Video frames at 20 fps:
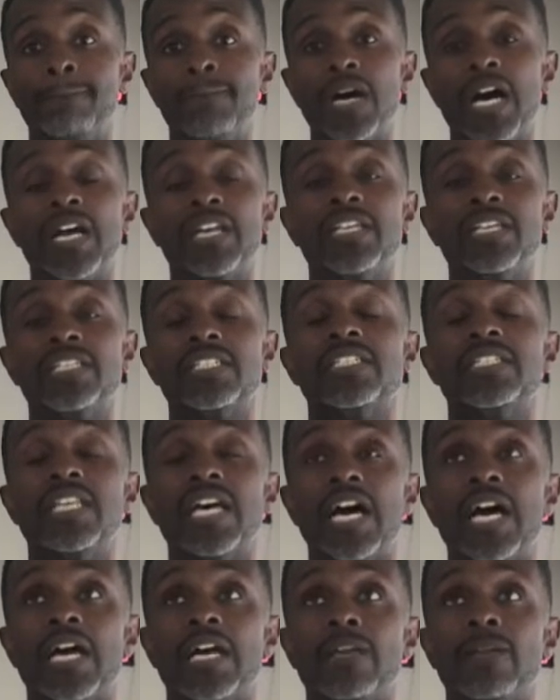body is
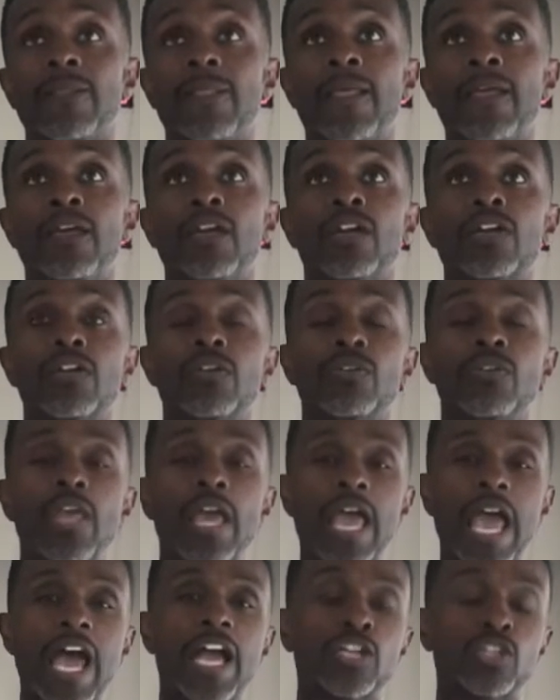not
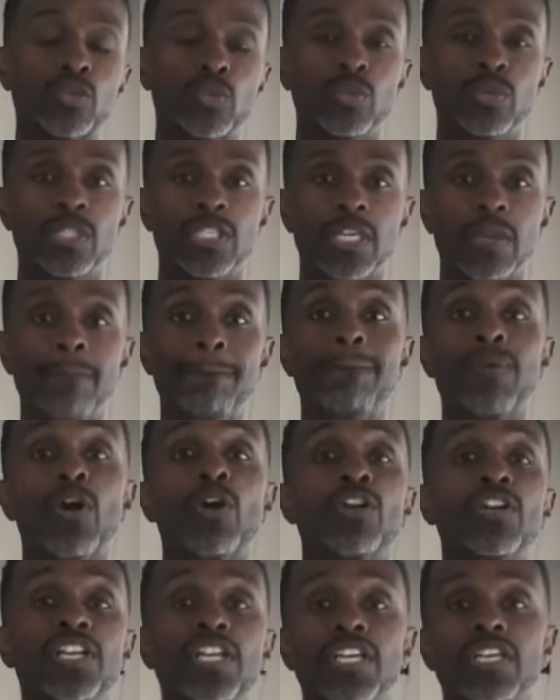actually
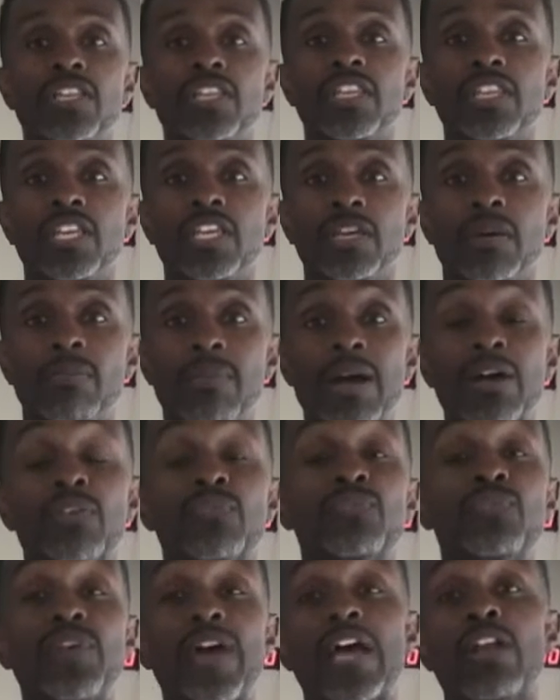burning the amount
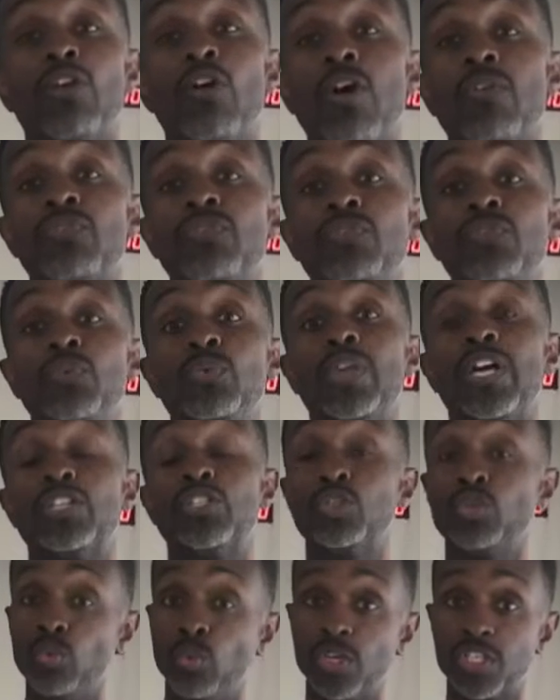of fat off of you
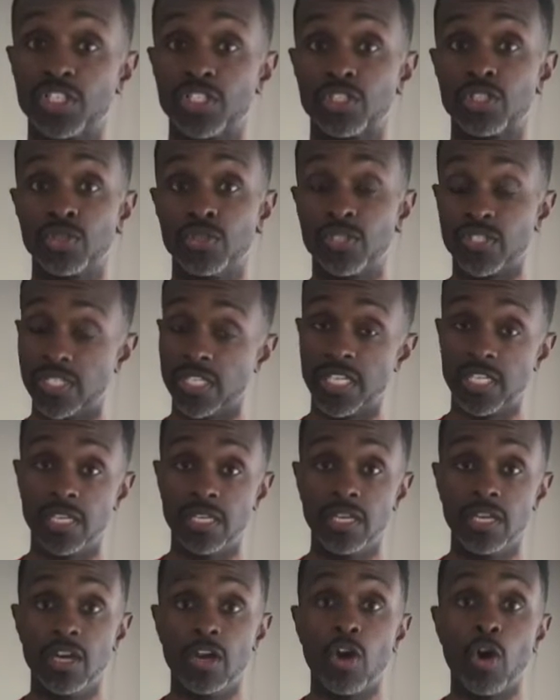that you wish to see
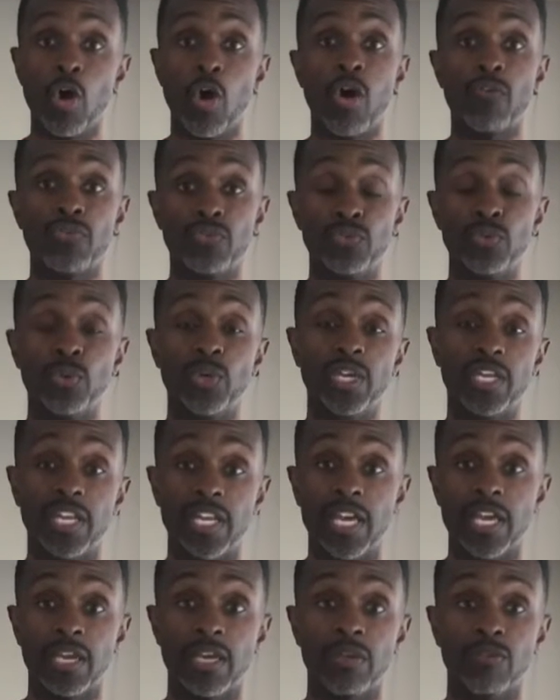off of you in
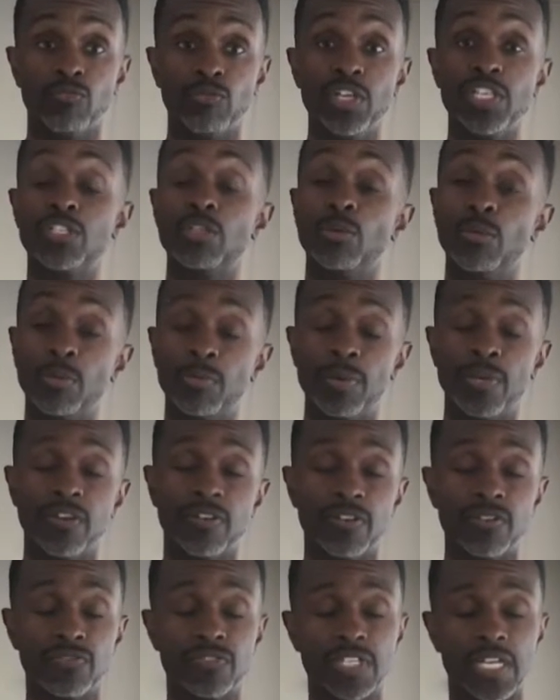a reasonable
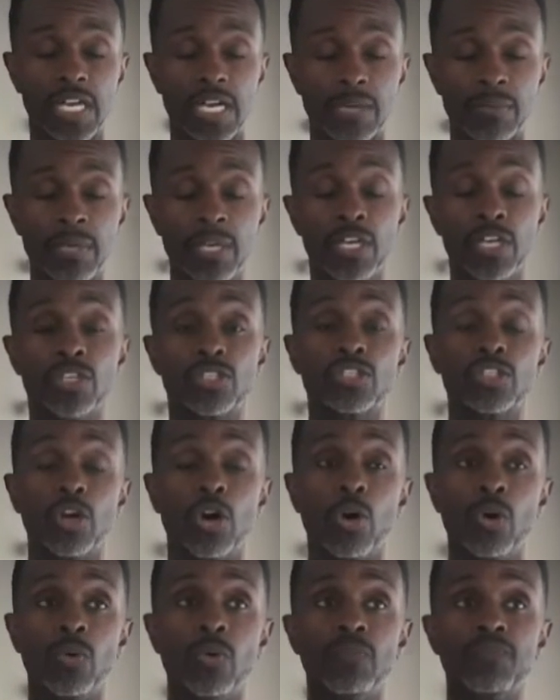period of time.
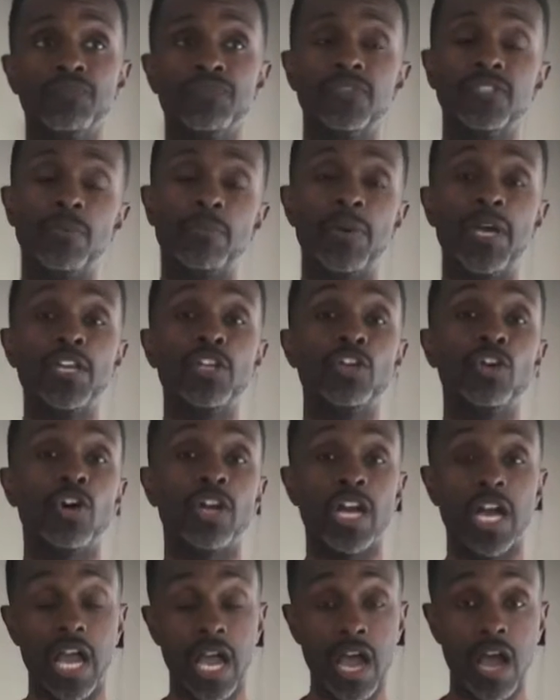So depending on
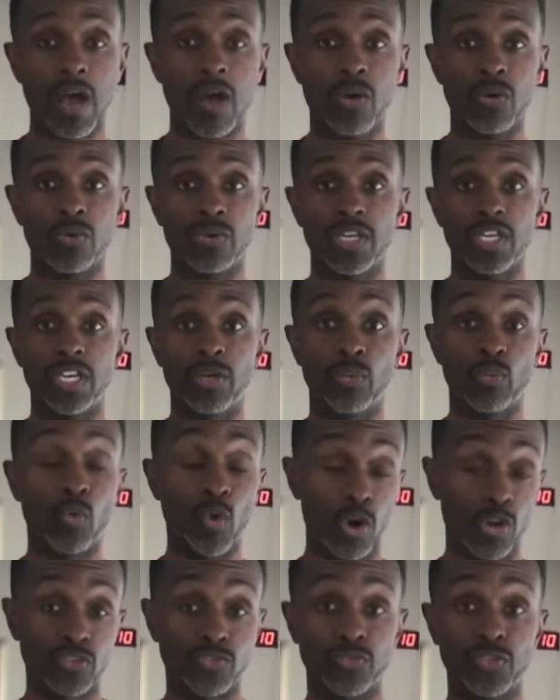how it
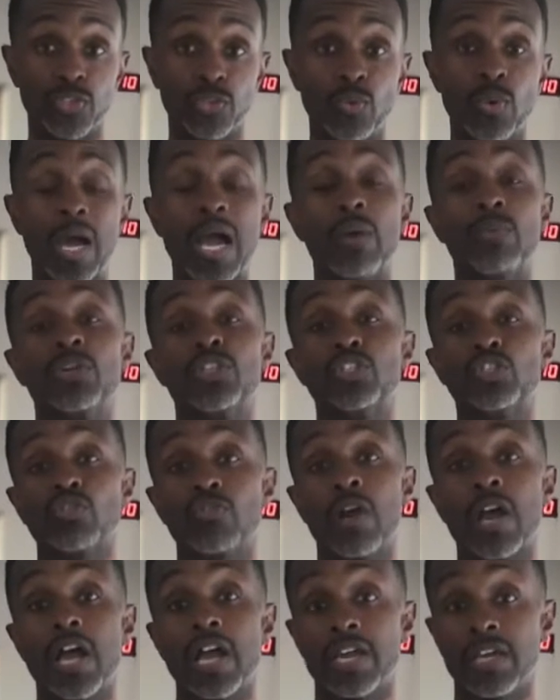works for you, I would
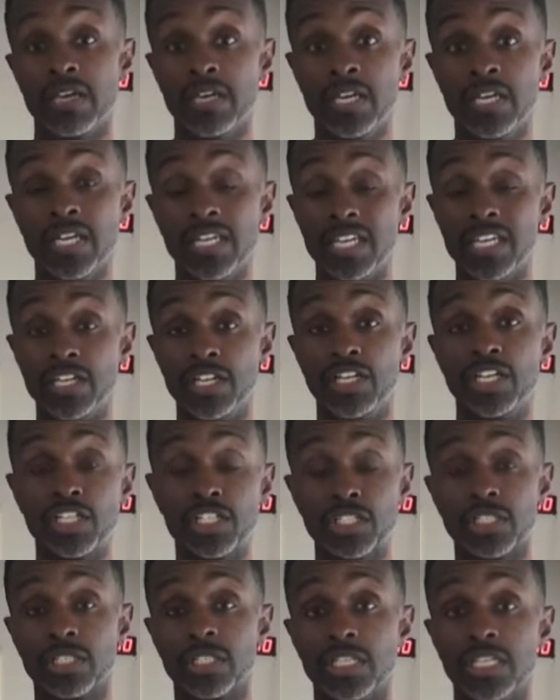try
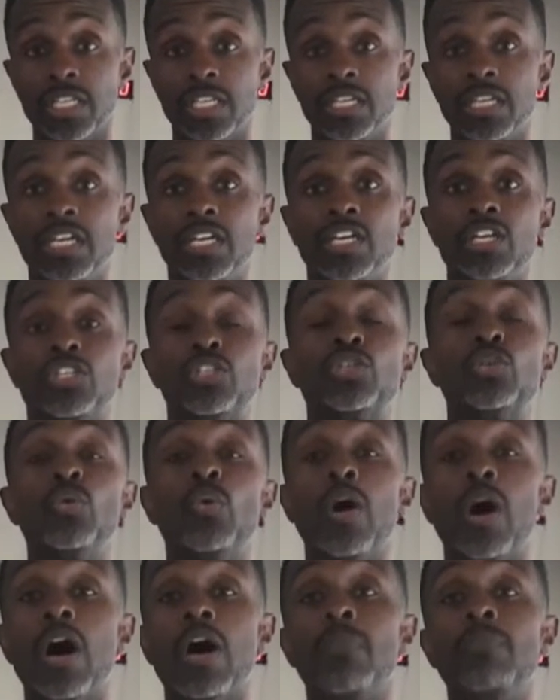initially to
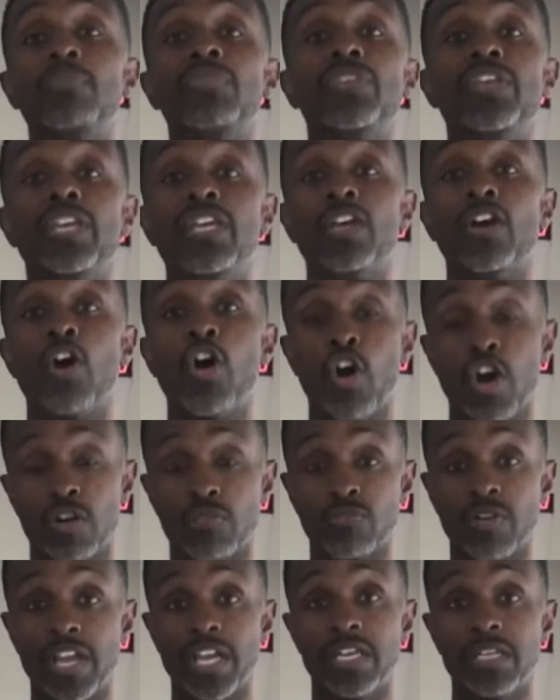up the heart
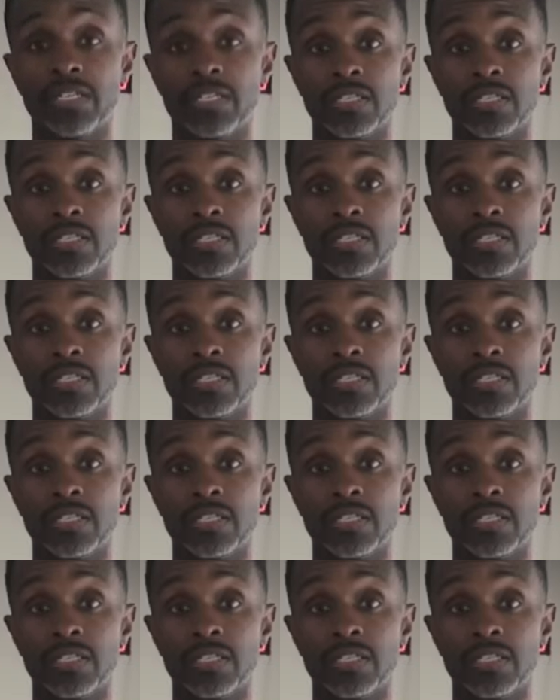rate